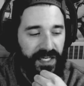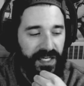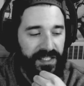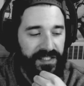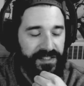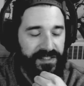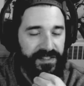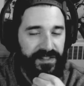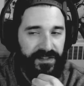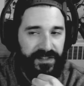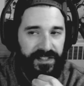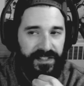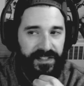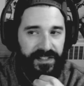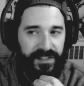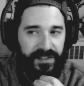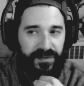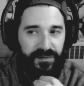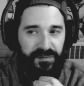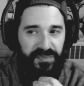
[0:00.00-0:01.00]
I still
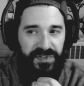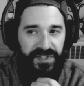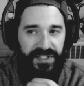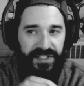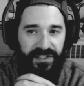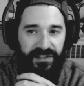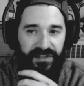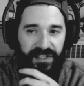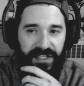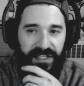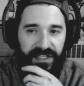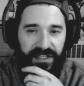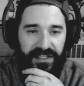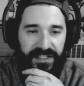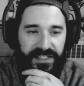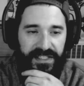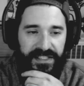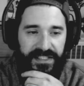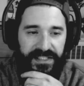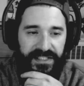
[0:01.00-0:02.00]
didn't complete a lot of
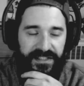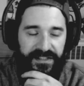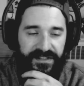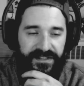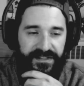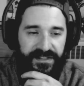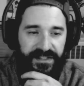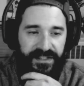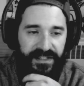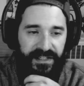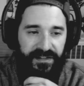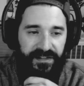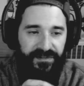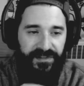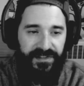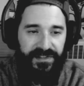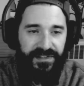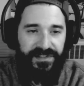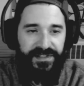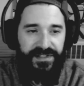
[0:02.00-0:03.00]
the ideas that I had
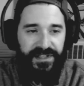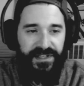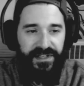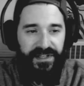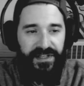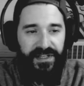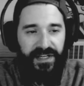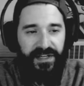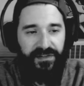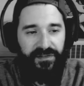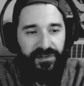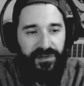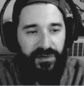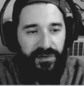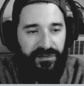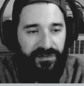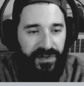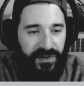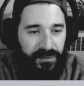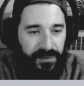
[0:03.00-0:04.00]
for this year, and I don't
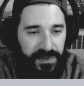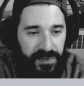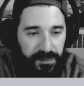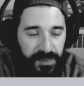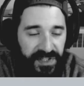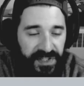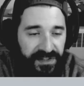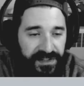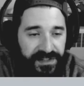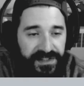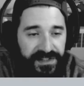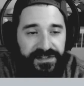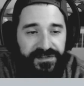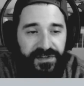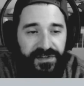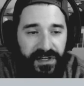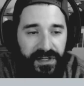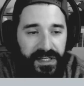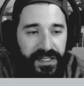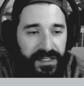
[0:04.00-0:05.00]
know if I will. But this
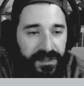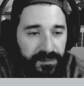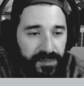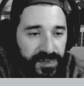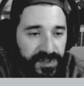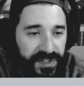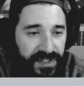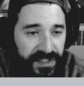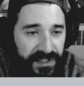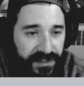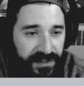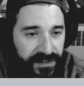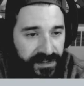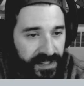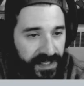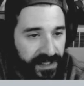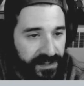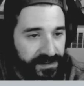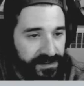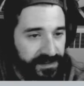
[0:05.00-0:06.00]
drawing in
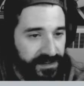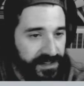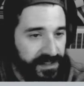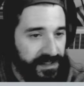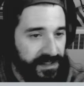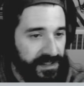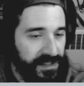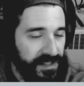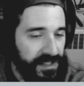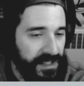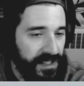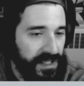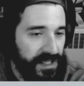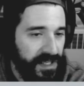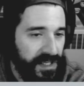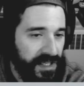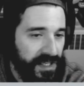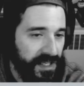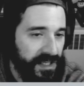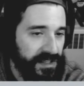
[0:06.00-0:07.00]
particular, actually,
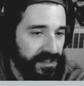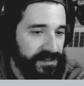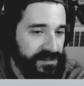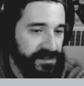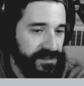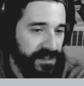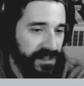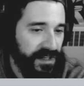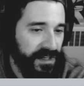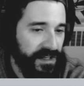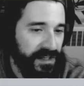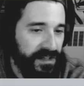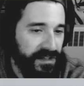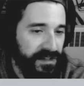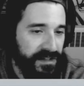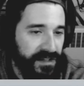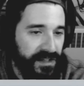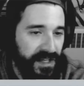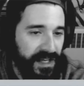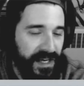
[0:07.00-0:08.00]
is
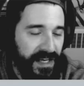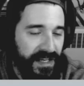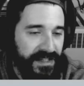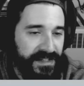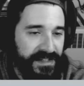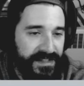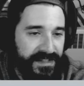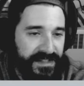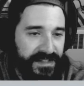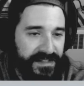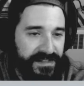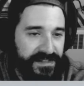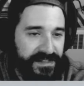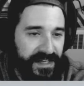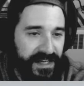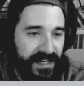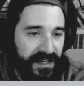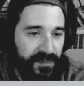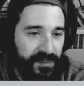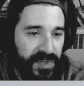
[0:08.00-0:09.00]
it's
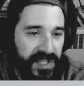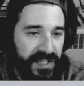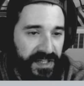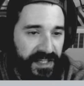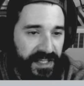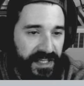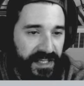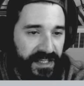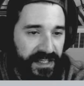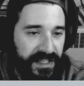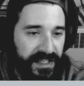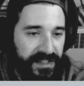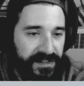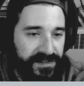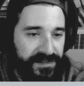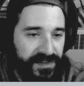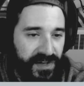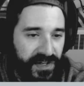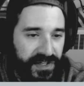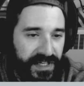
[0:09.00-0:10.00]
got to be like it
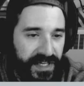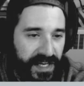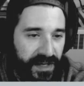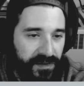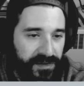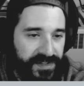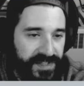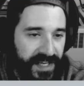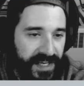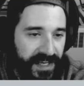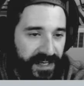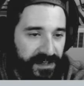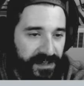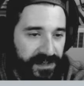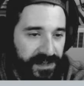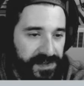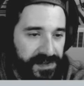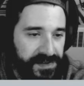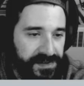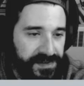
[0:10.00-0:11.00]
started out 10
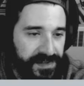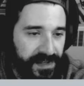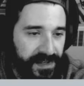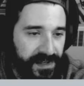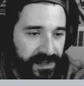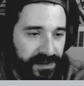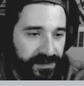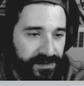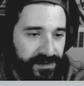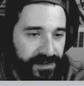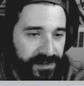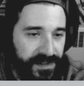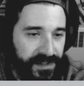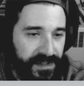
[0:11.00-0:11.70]
years ago.